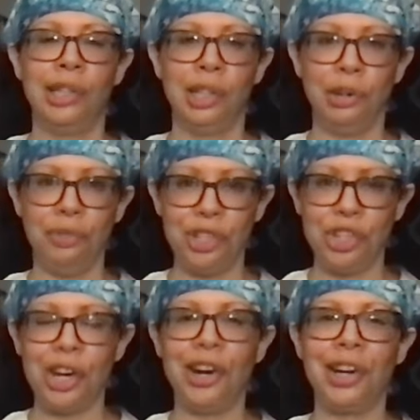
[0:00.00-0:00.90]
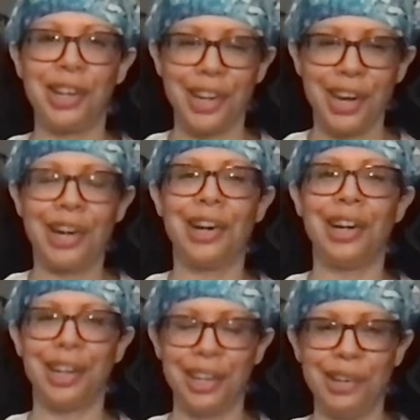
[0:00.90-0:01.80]
of the sharing and
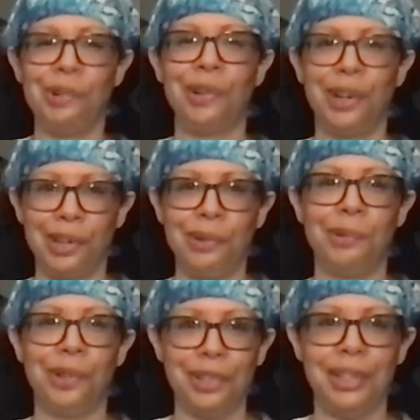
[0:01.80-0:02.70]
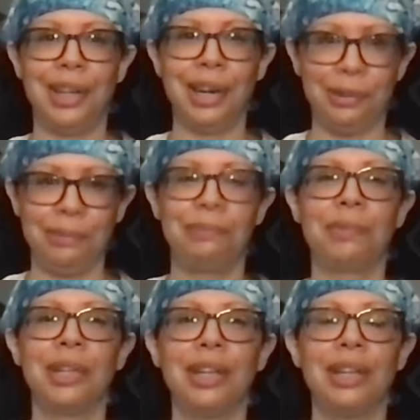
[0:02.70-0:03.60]
caring going on in the world today.
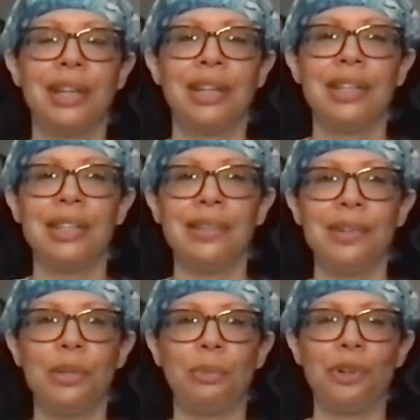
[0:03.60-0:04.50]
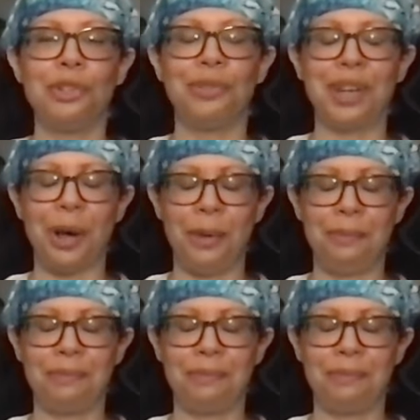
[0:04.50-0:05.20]
So here's some words for y'all.